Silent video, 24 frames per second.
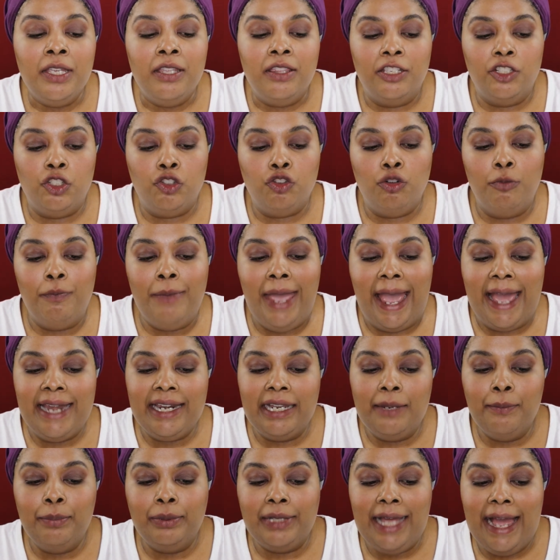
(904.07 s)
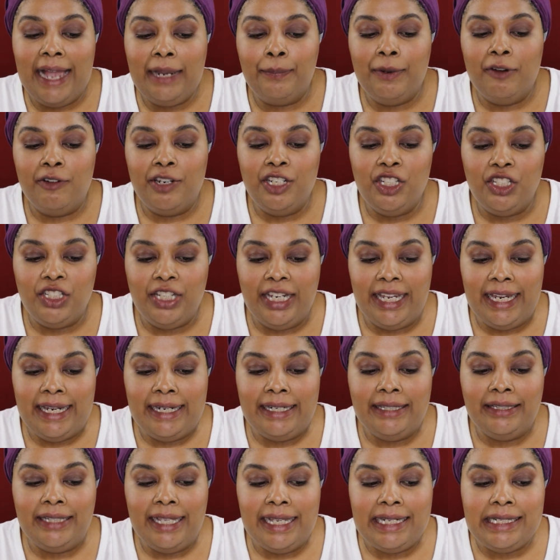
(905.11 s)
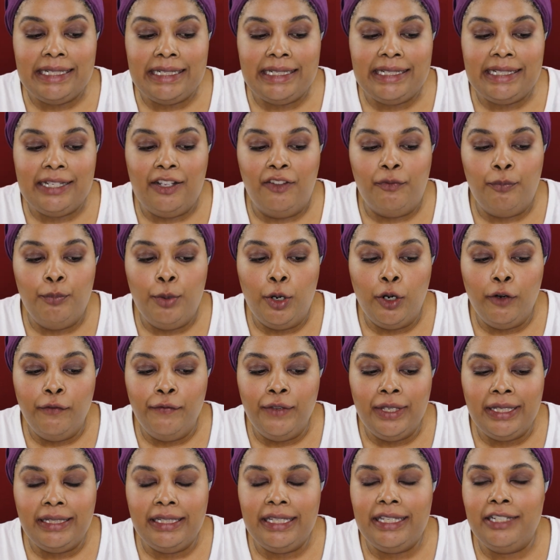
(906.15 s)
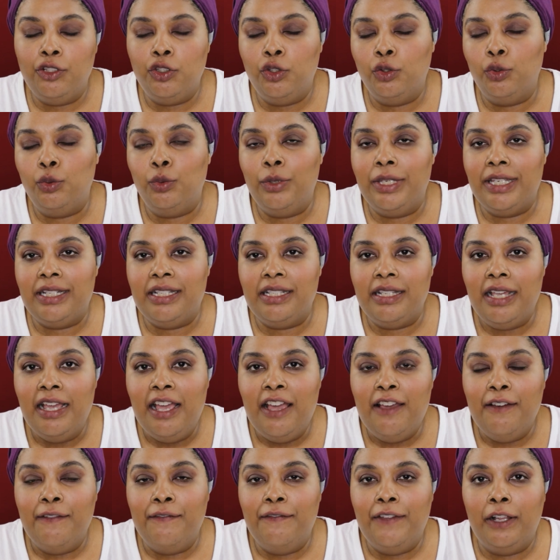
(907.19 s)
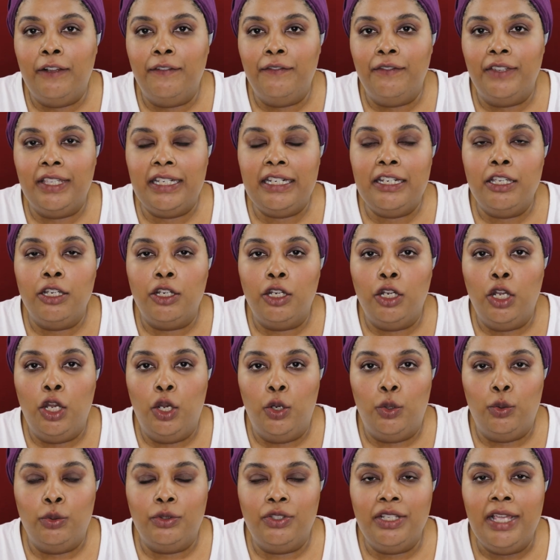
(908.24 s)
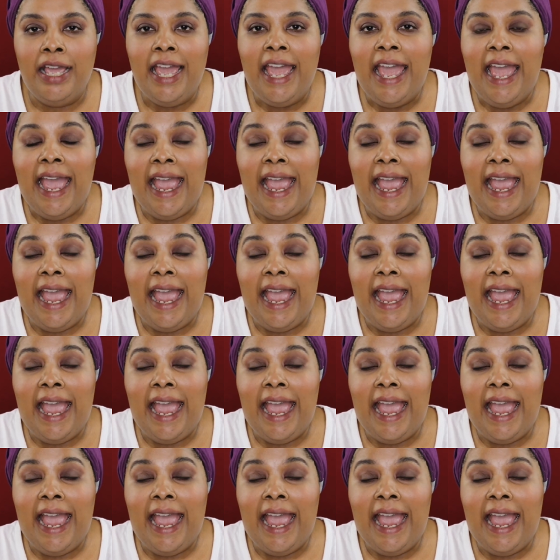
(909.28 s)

This dramatic blackberry shade lends itself perfectly to its velvet coat.